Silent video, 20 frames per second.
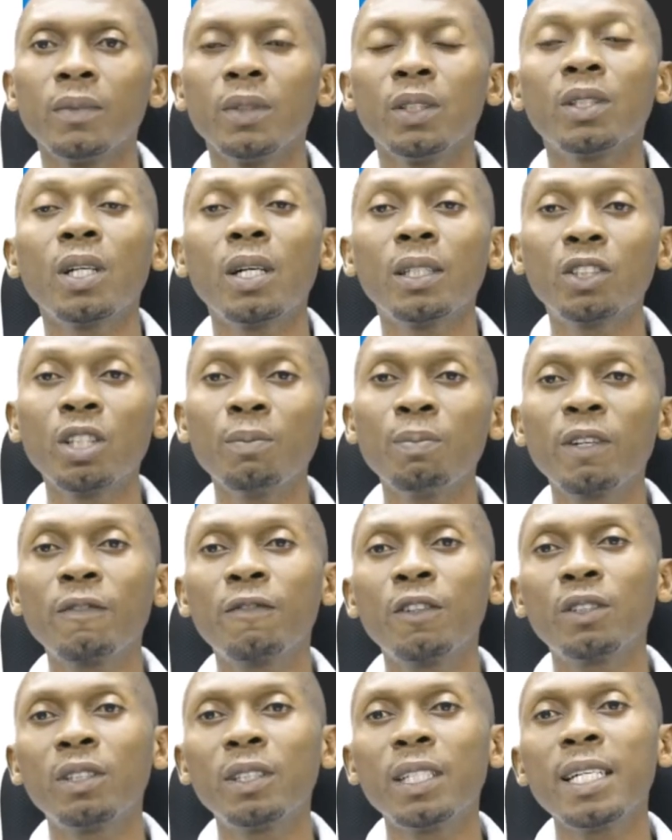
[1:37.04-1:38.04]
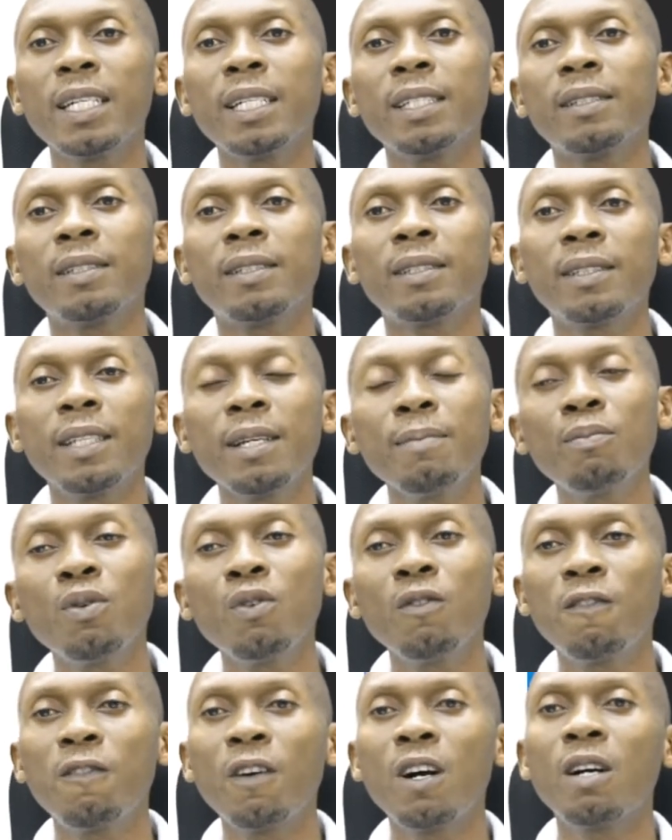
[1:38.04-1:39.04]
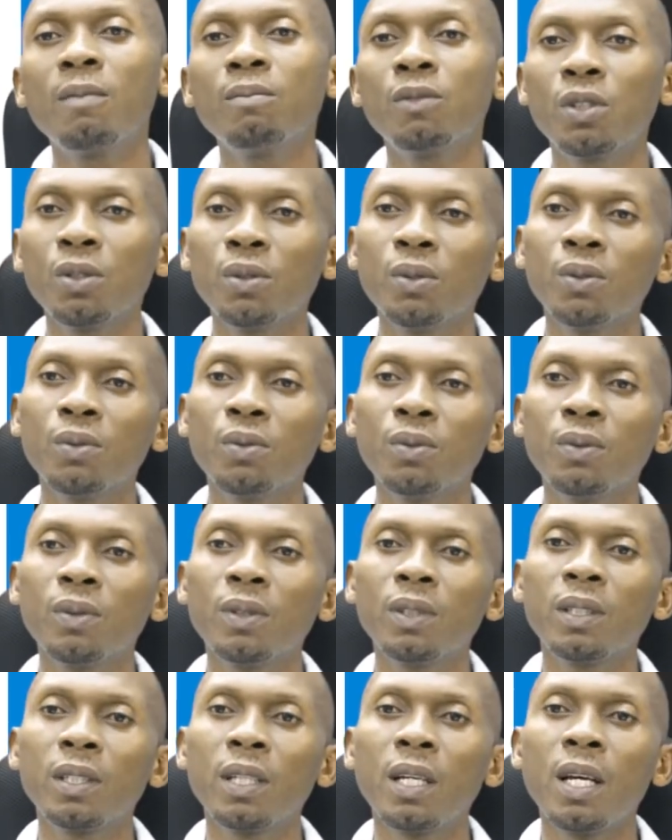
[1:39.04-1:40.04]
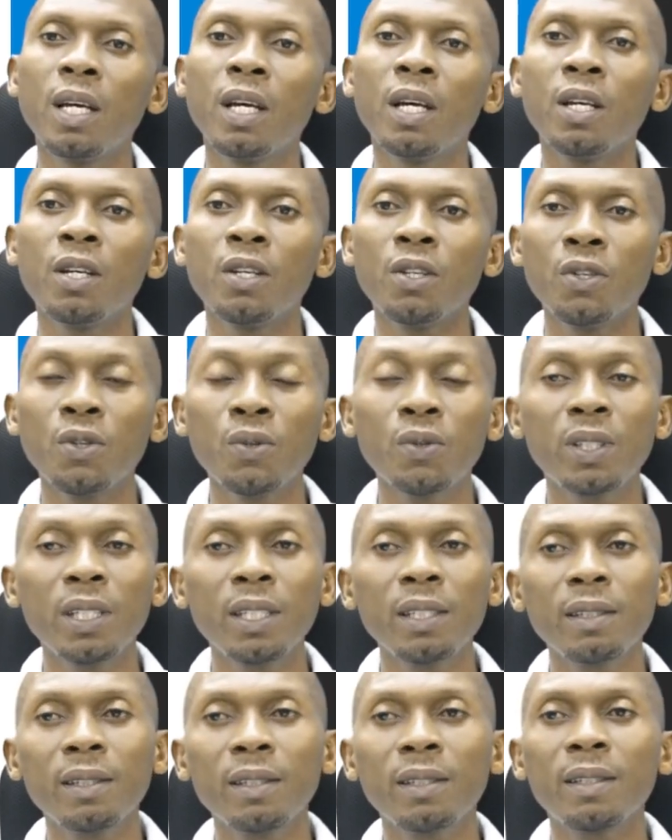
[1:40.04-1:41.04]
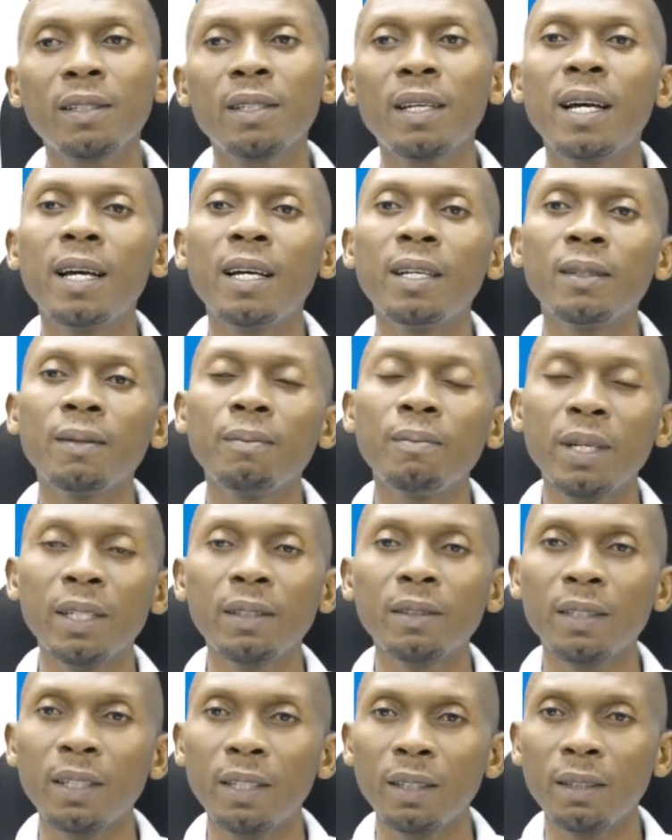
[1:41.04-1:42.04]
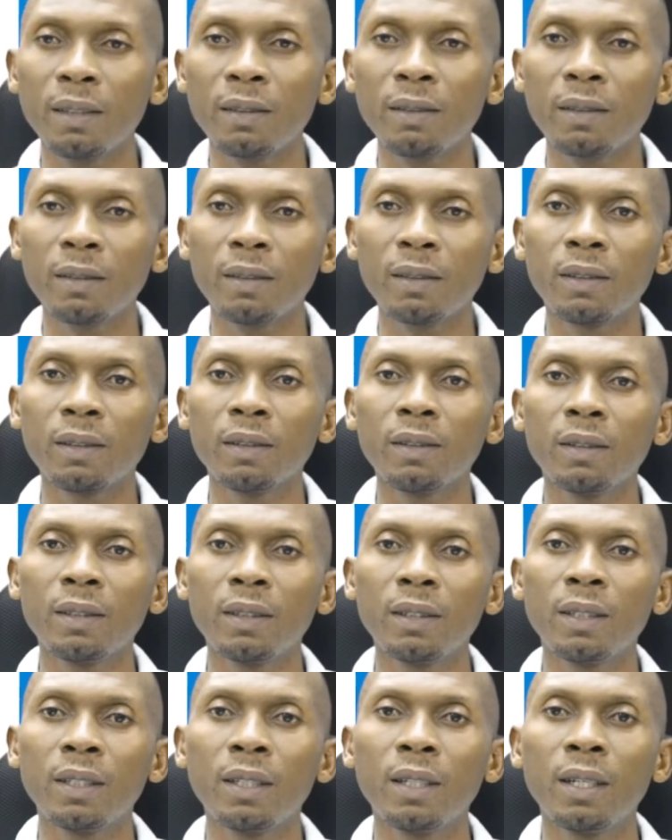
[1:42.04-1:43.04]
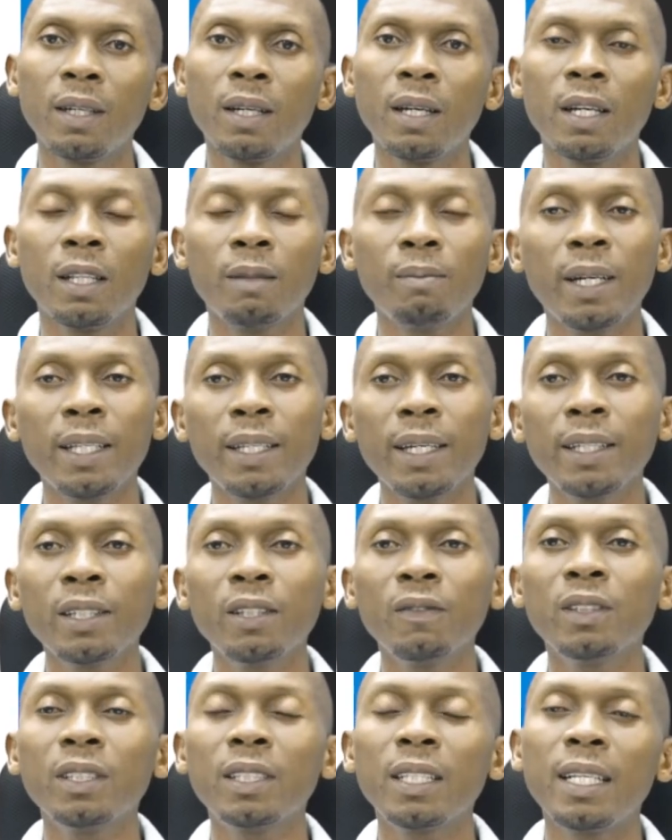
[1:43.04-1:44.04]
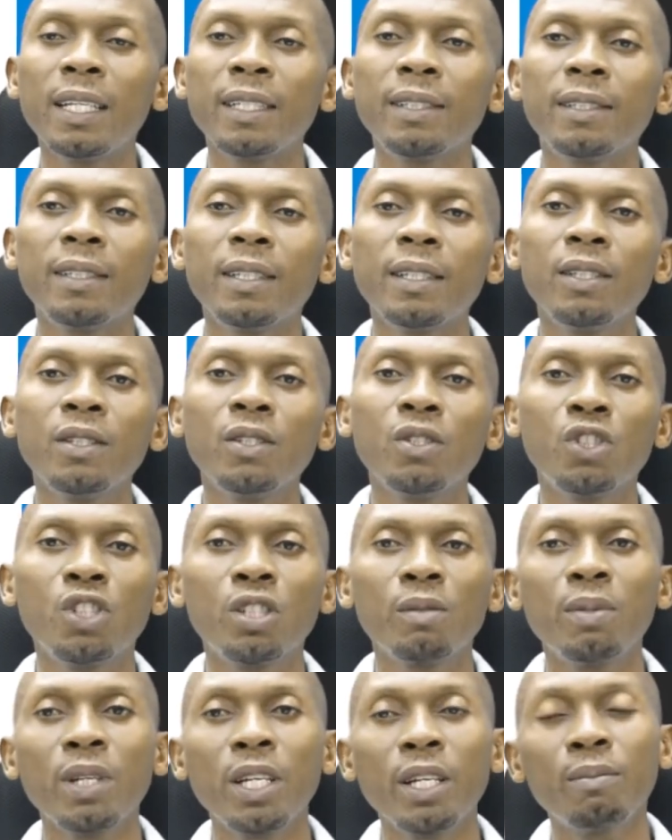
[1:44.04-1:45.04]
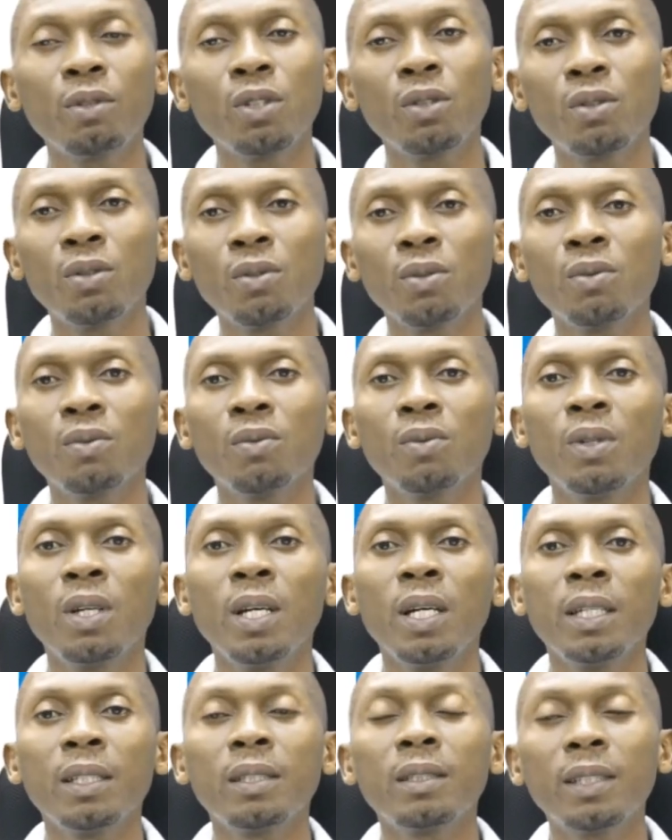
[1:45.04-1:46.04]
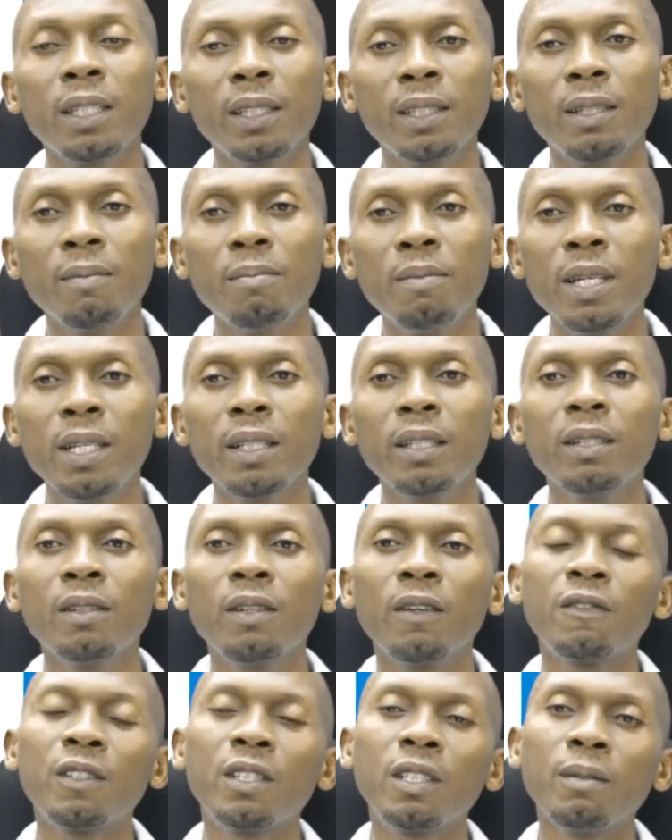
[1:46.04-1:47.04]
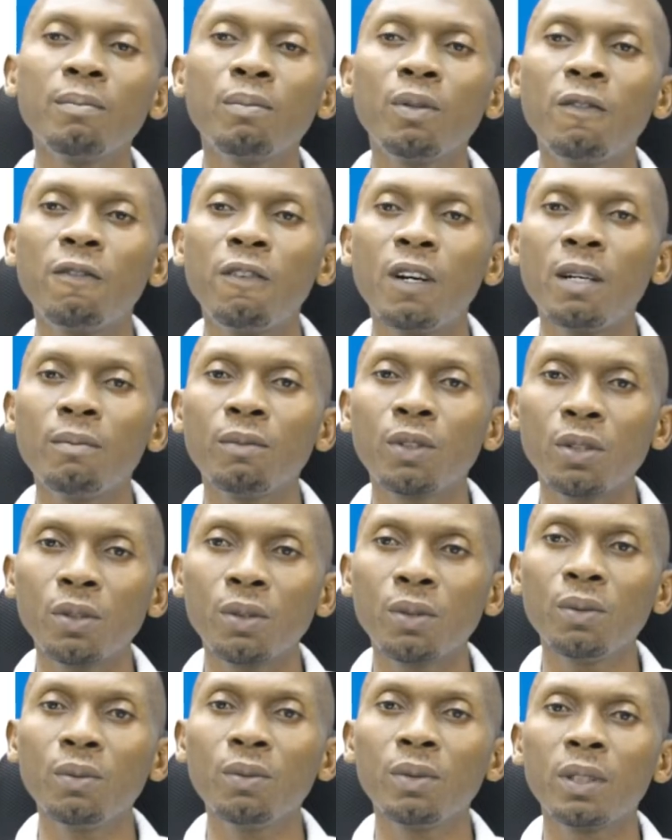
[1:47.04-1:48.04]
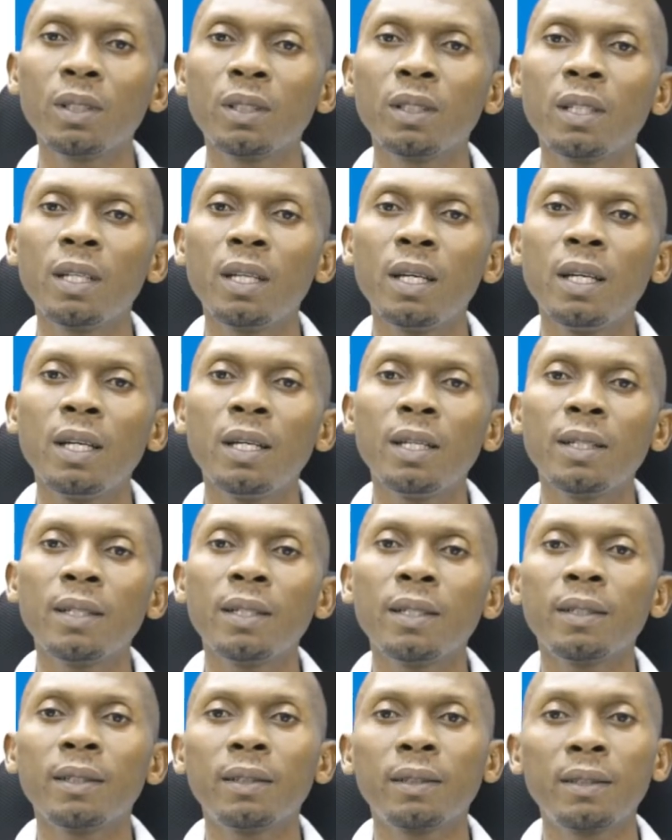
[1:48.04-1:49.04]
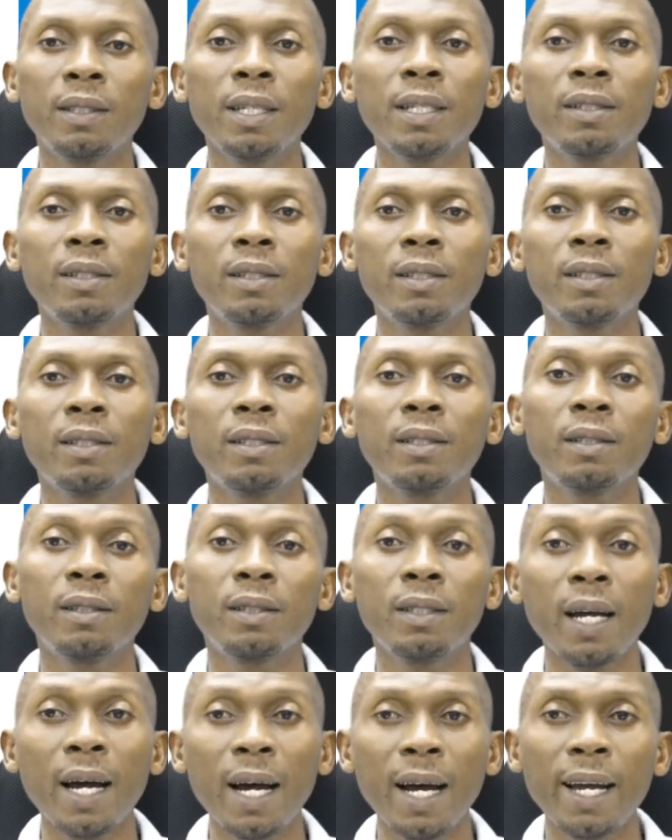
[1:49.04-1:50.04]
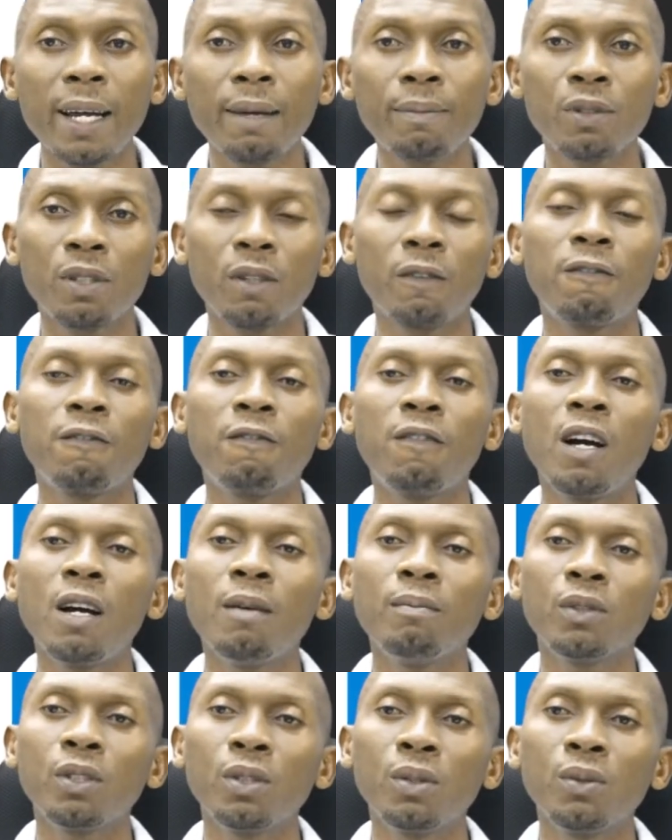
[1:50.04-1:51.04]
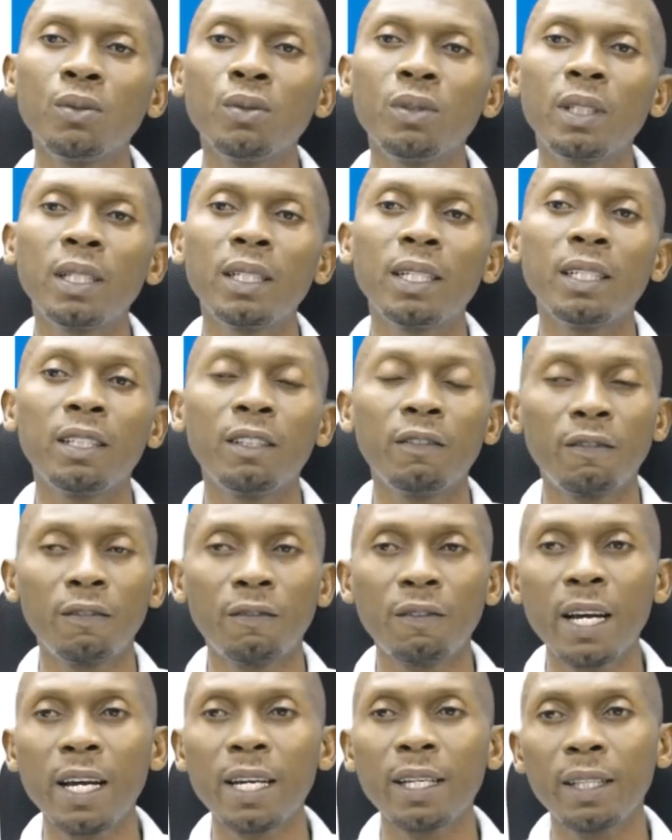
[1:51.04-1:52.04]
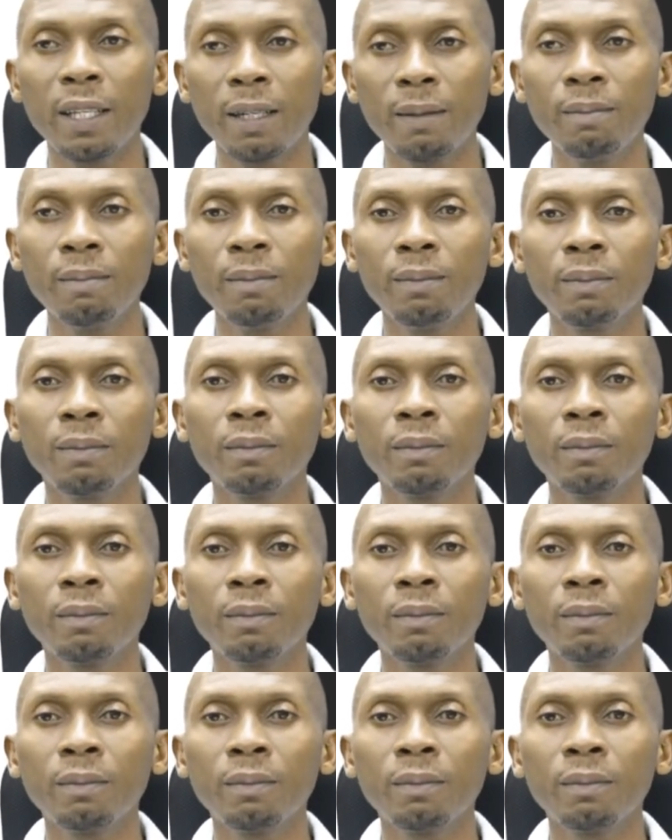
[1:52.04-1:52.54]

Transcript: So our topic for today is simple farm tools, uses, and maintenance. By the end of this lesson, you should be able to state the meaning of simple farm tools, state types of farm tools and identify them,